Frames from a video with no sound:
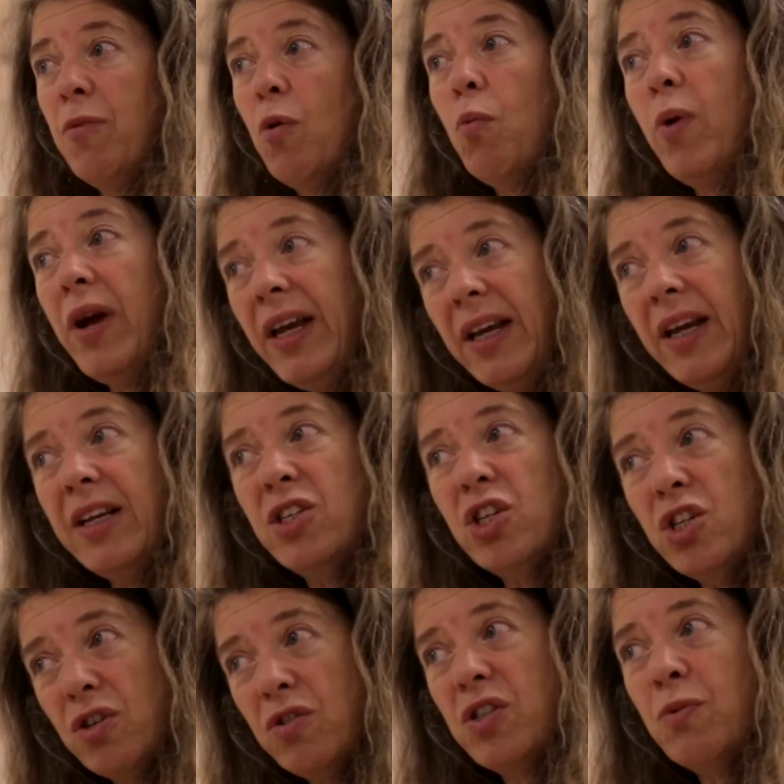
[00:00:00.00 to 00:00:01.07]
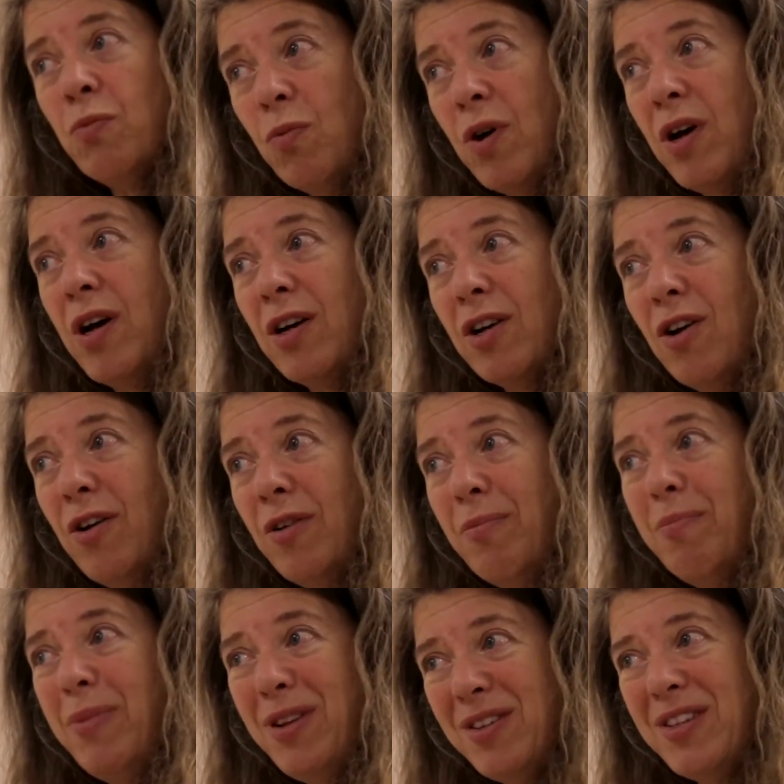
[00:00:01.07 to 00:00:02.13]
we need to do some work
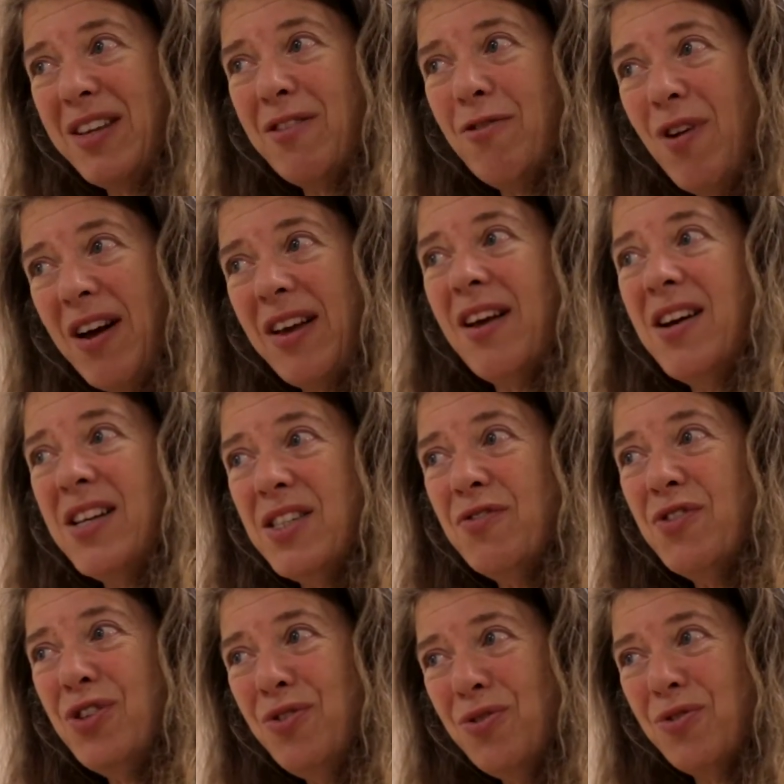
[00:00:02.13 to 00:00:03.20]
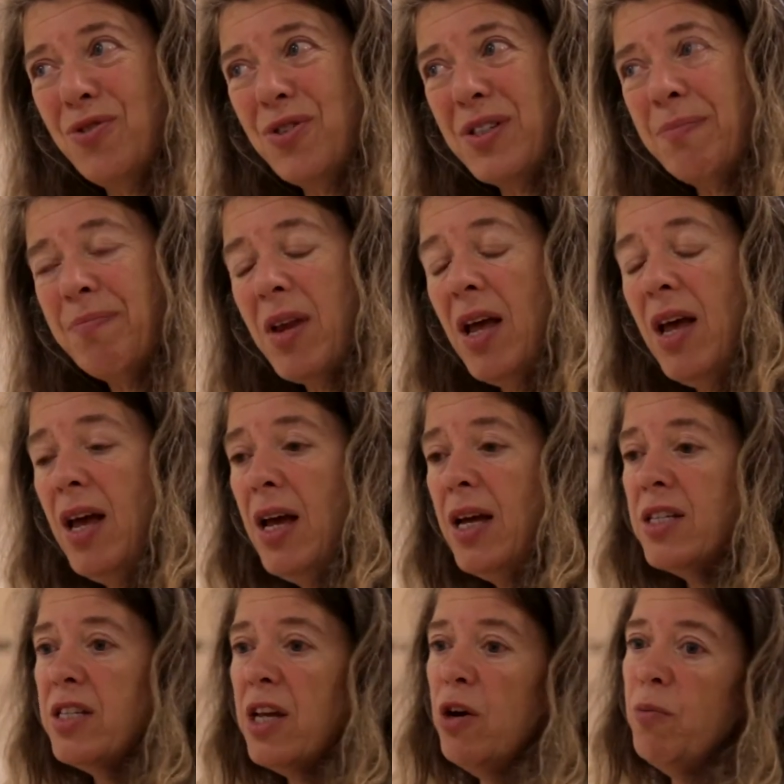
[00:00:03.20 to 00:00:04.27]
on building the right kinds of tools.
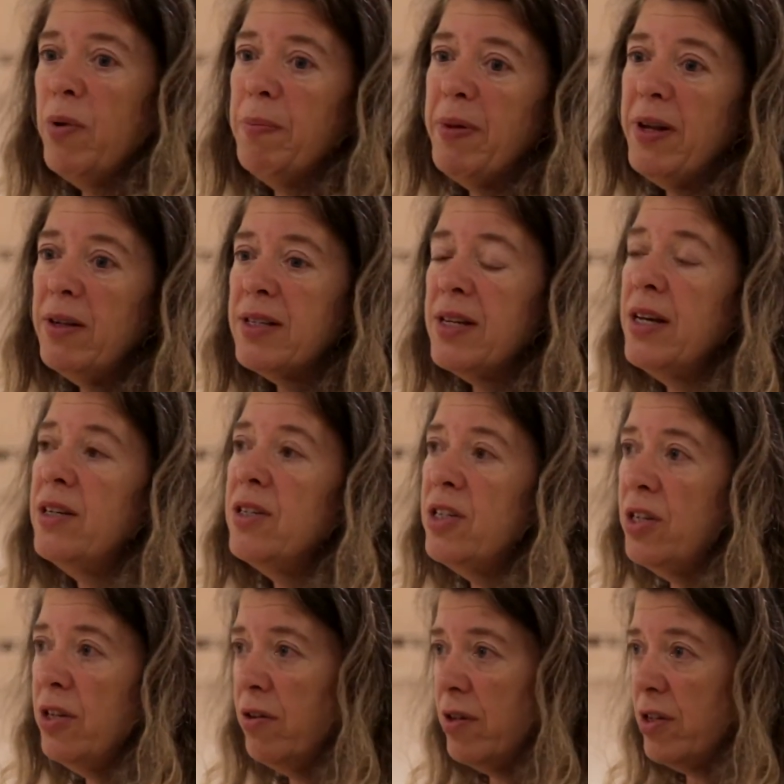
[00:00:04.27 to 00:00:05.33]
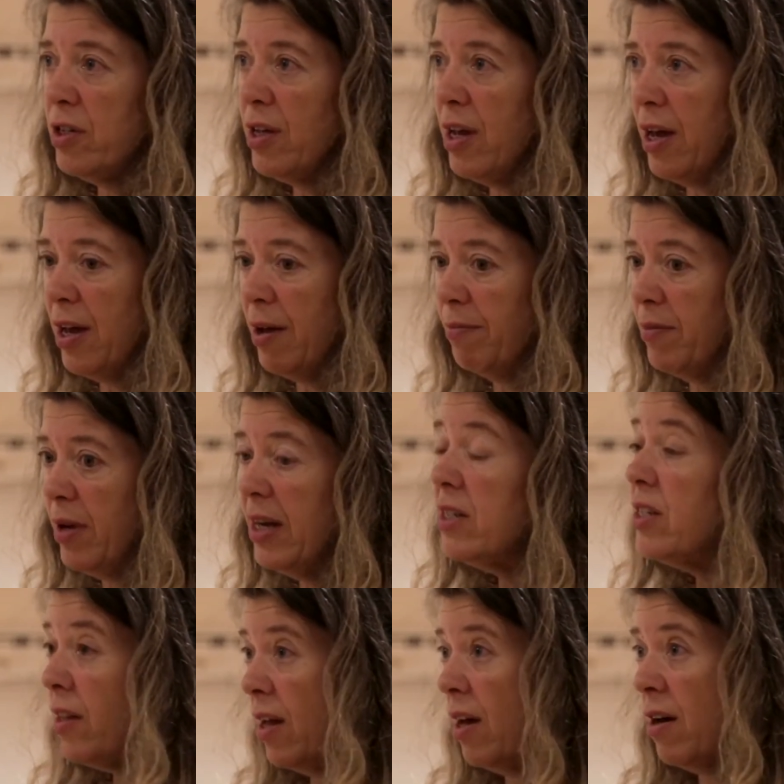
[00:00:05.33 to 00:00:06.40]
So we built into
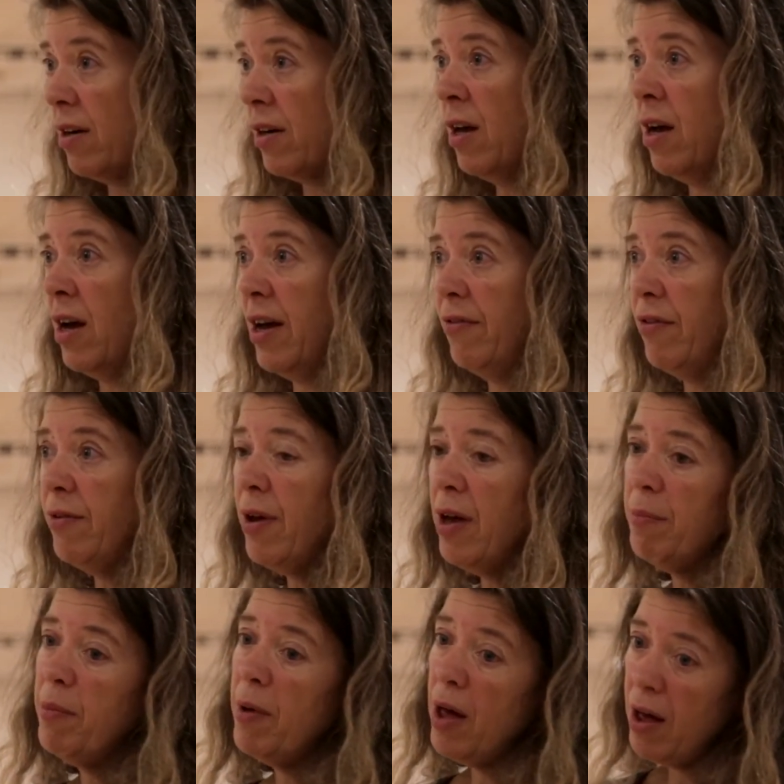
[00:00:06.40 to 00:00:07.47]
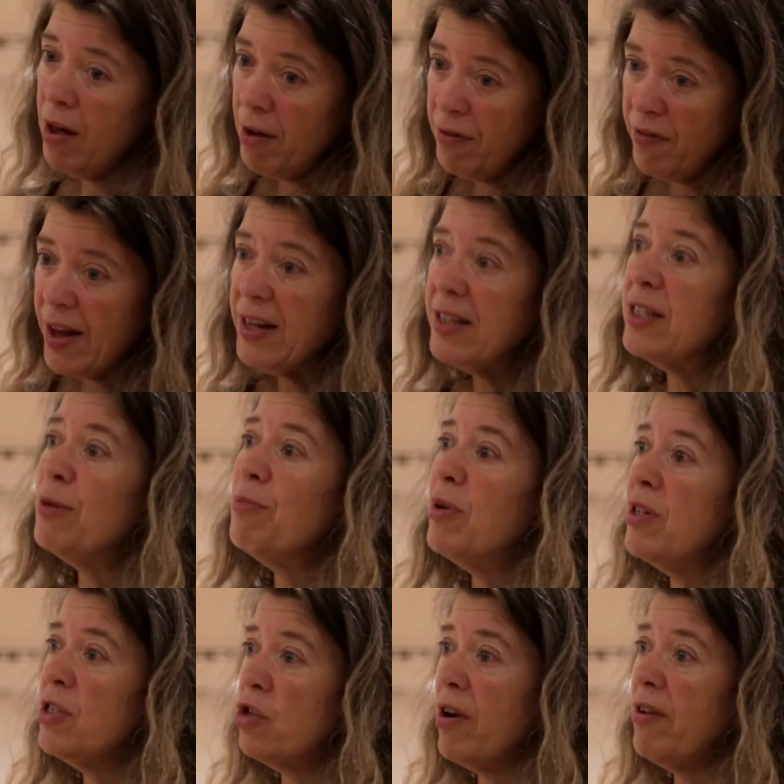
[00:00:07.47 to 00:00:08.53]
the archive a fairly
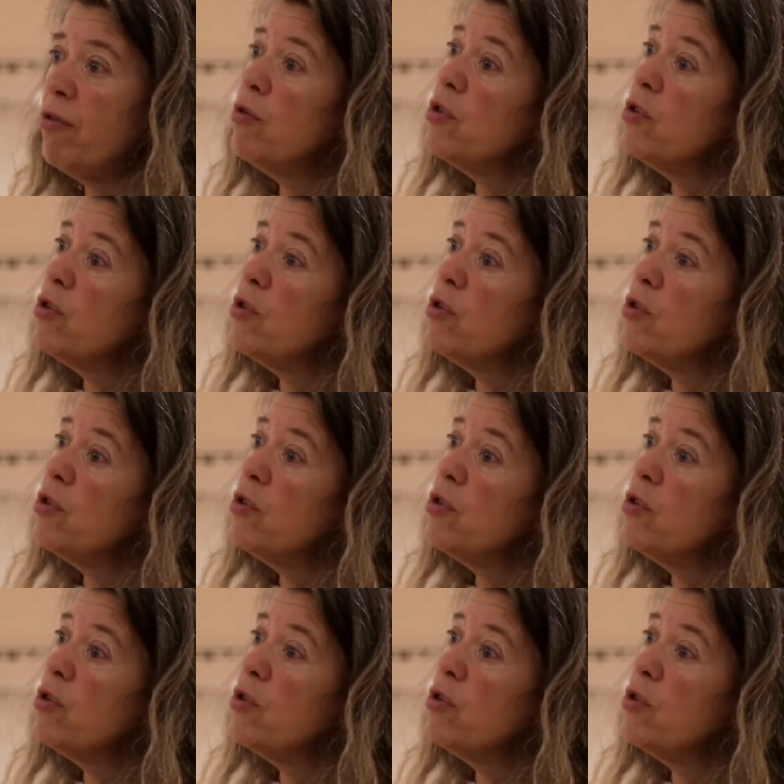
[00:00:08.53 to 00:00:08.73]
simple and straightforward